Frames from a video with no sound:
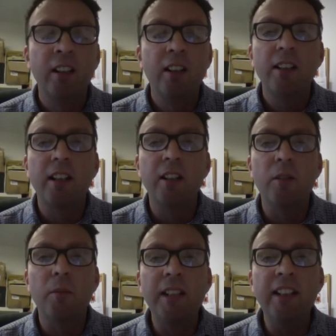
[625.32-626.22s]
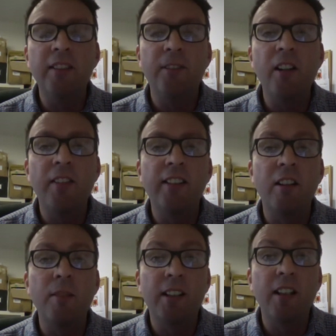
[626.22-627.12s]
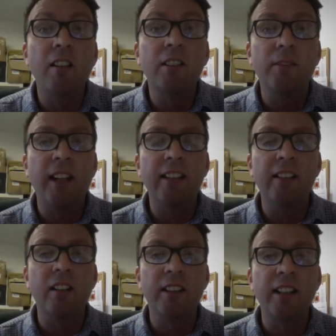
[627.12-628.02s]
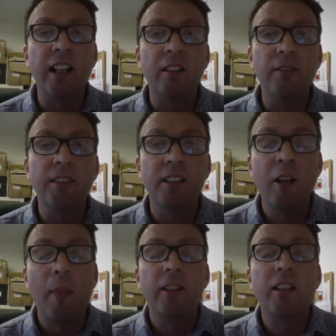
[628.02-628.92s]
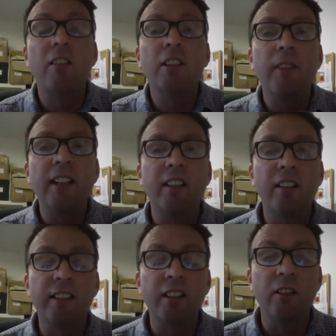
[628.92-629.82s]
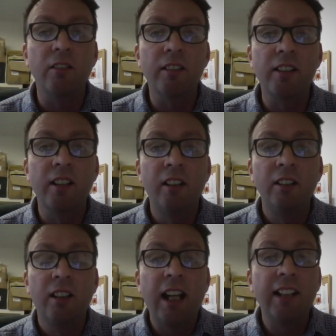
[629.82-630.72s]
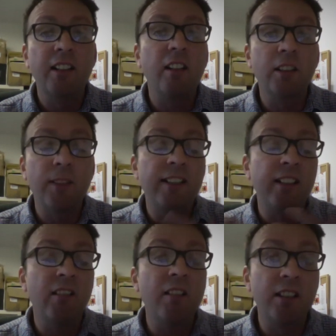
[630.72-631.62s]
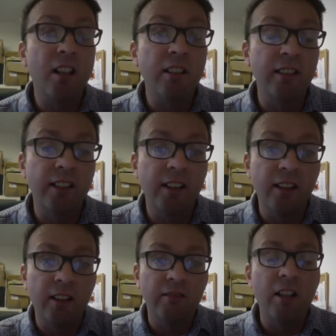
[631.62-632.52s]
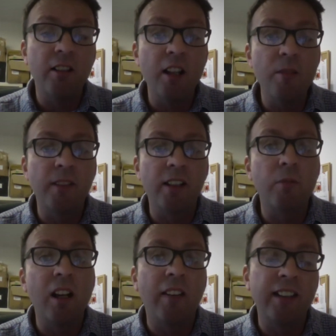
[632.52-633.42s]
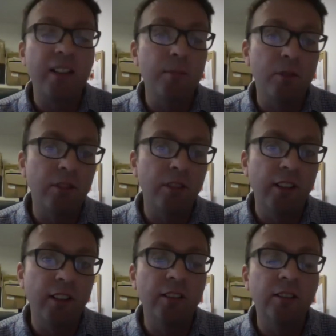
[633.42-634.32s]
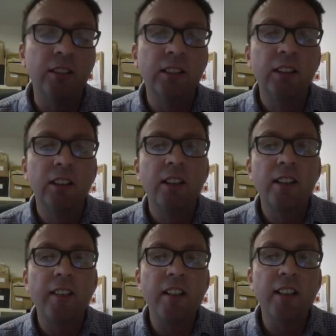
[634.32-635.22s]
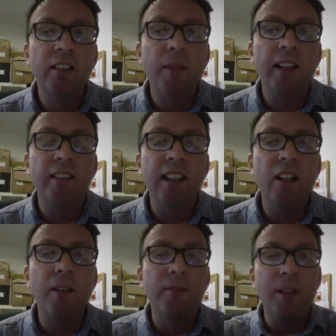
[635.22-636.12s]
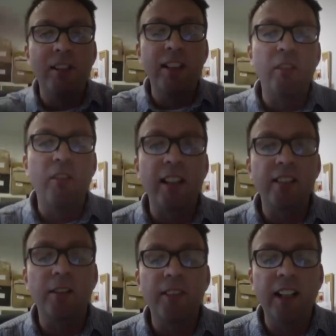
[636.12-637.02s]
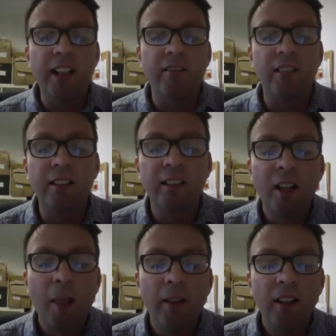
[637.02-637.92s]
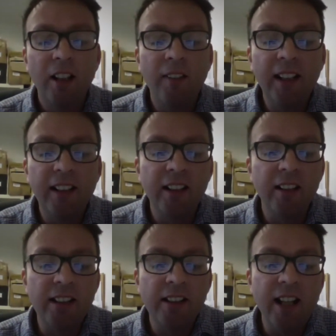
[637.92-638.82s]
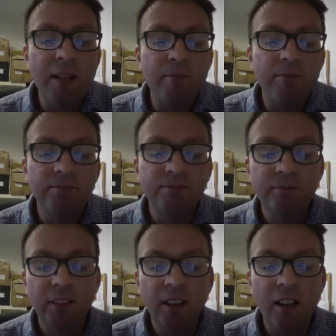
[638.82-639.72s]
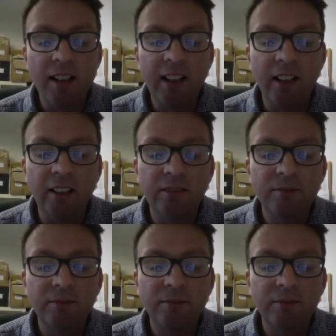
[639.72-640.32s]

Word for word: So we need to find the time to cultivate ourselves cultivate our souls and cultivate our own gardens and our own homes as well. That's important too. Yeah. So the Idler magazine hopefully brings all that stuff together, and I think it's a nice name, Idler.